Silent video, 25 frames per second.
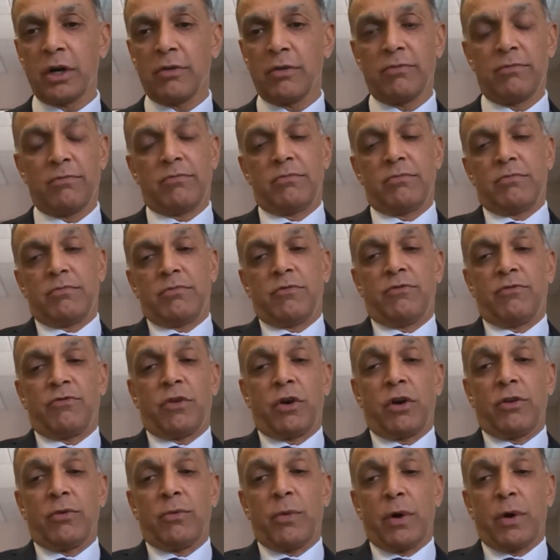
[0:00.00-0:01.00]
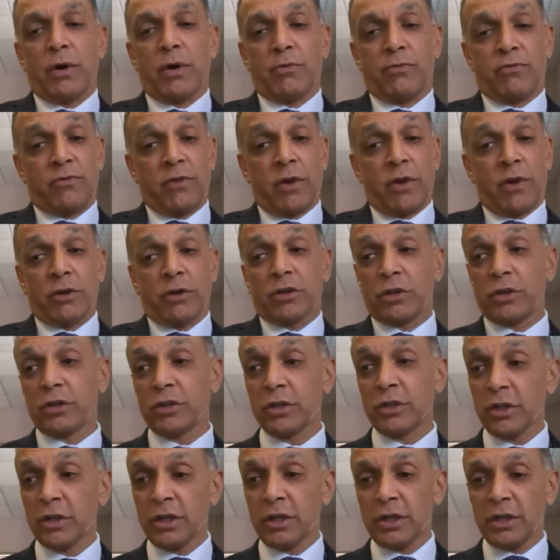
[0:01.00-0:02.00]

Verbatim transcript: uh, very very good.